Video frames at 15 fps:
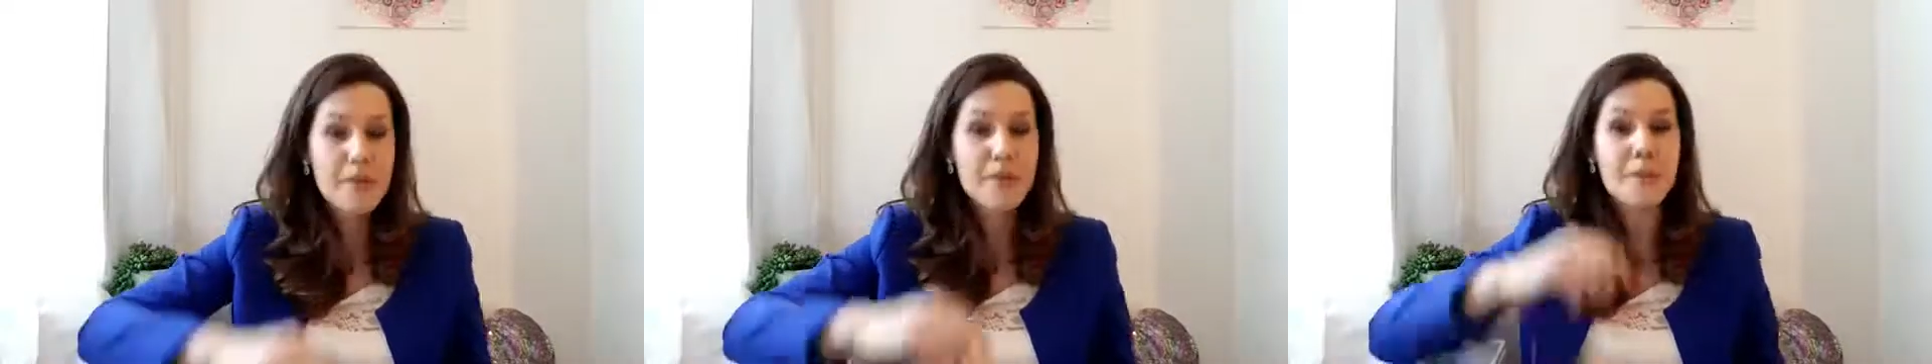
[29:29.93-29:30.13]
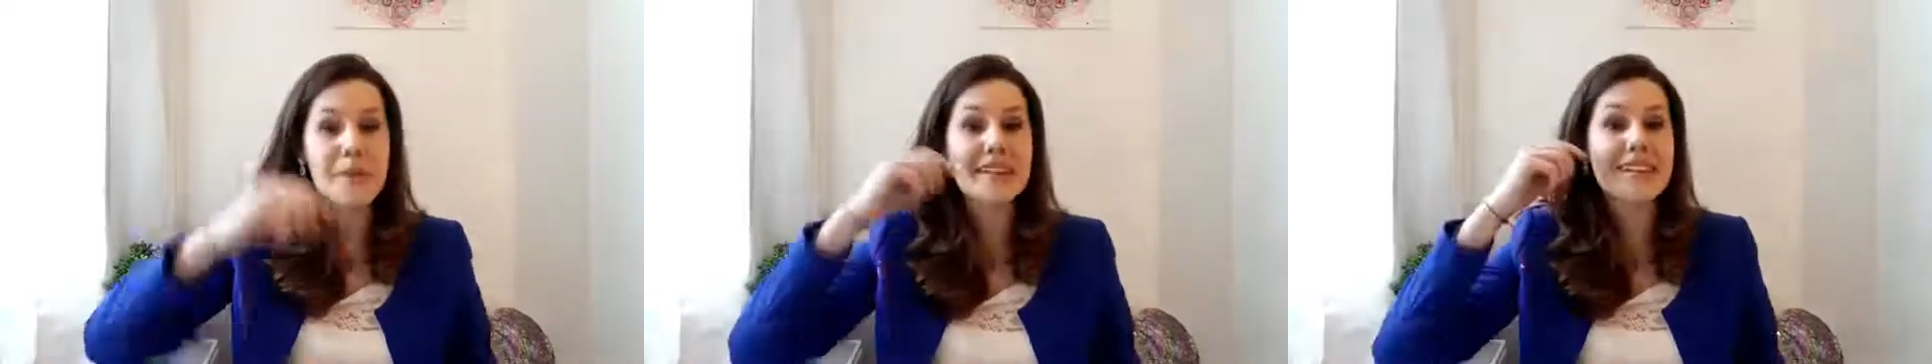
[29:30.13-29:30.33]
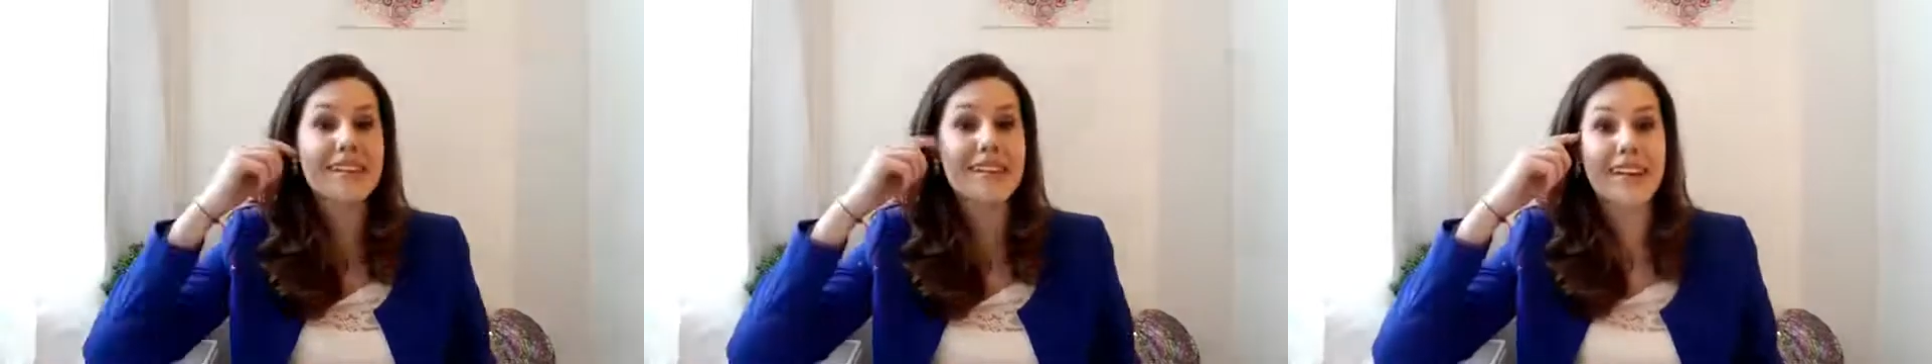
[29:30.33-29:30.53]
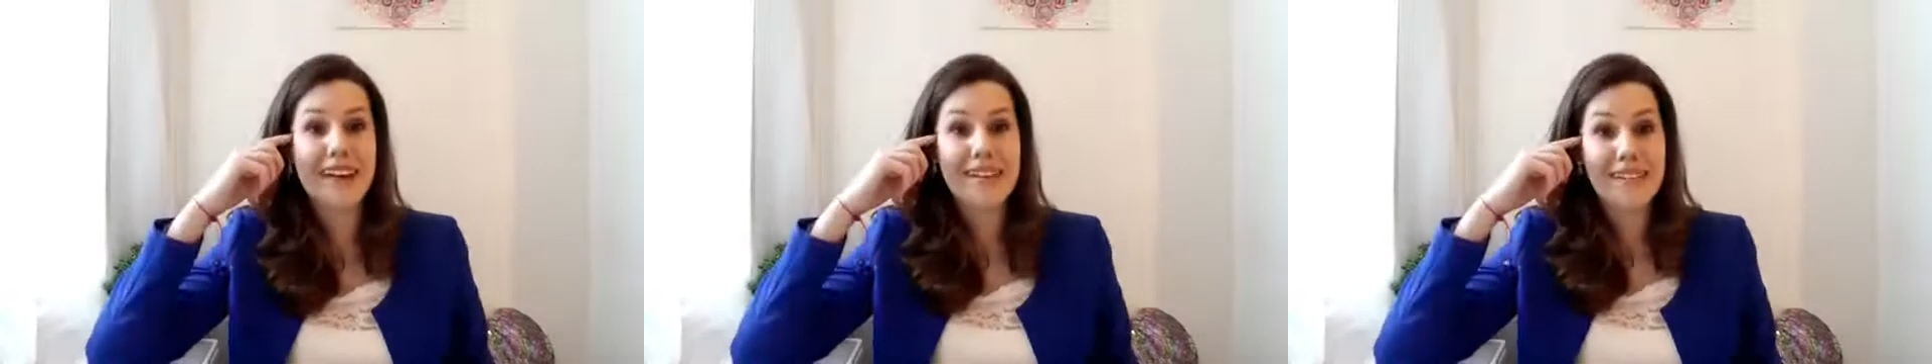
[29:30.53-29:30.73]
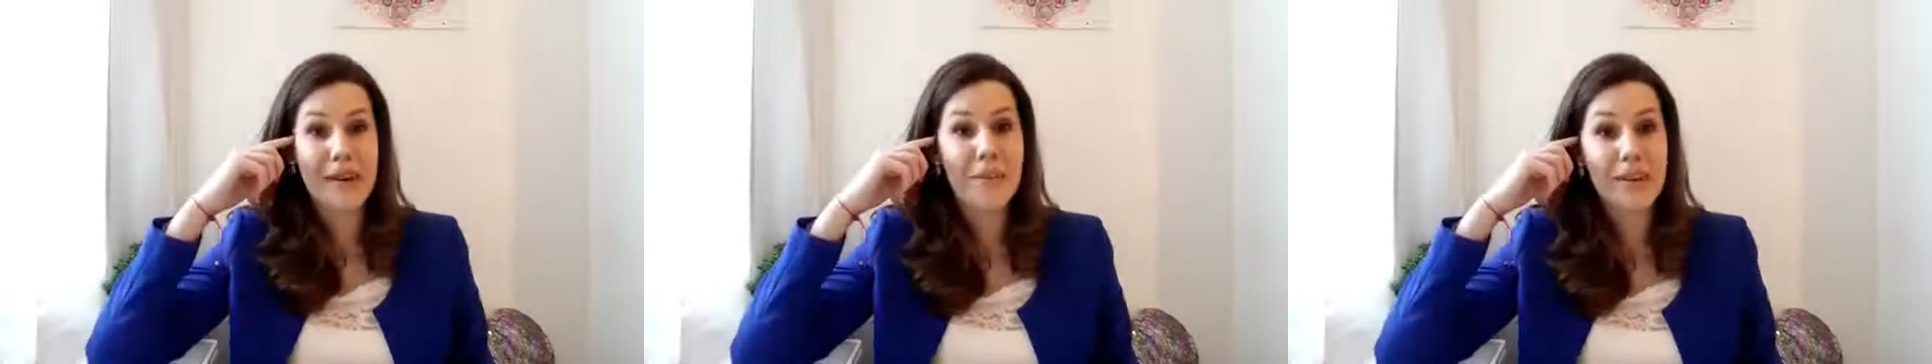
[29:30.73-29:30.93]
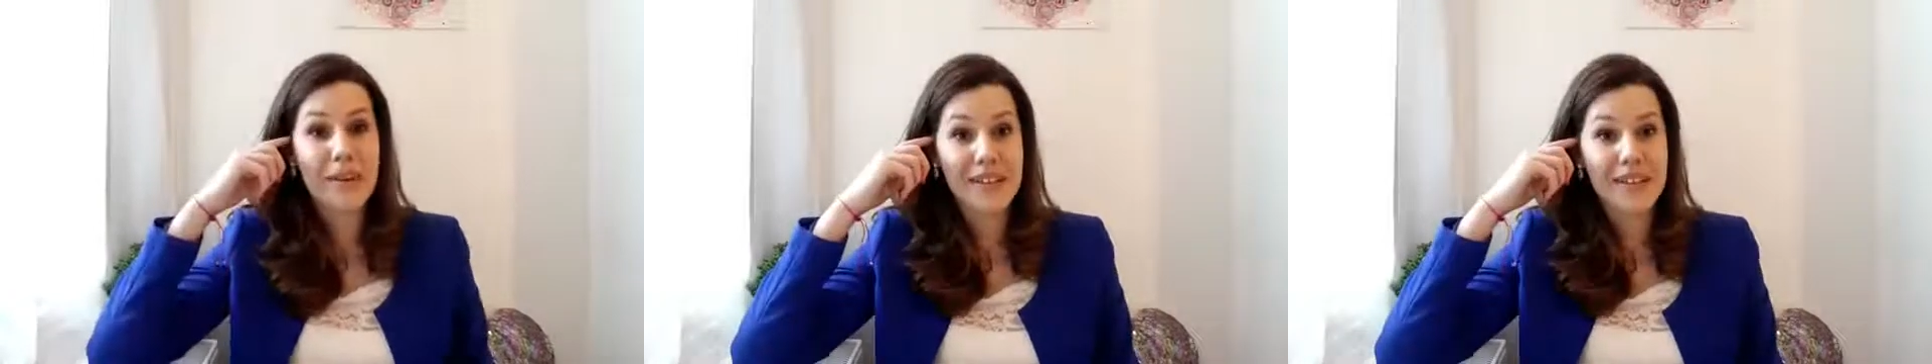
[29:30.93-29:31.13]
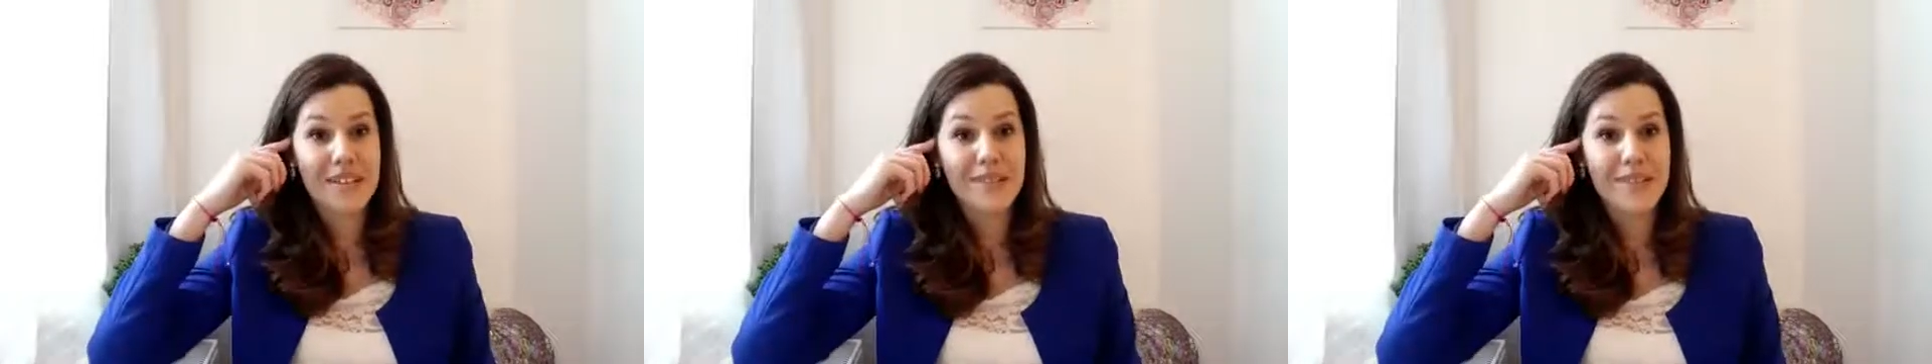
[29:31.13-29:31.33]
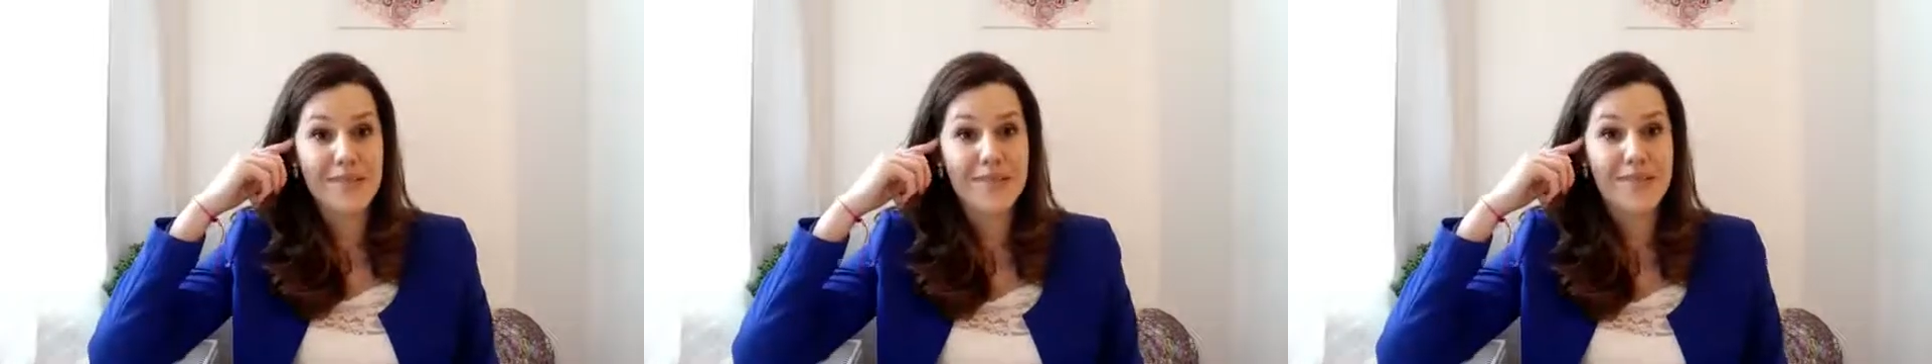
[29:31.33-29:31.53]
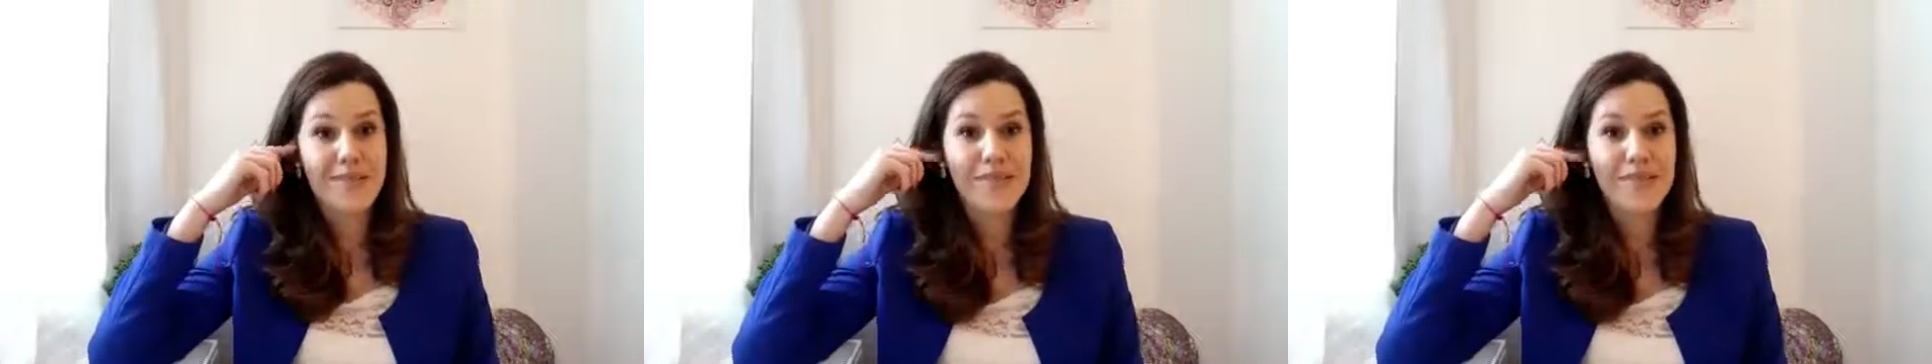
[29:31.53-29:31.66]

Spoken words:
money and abundance.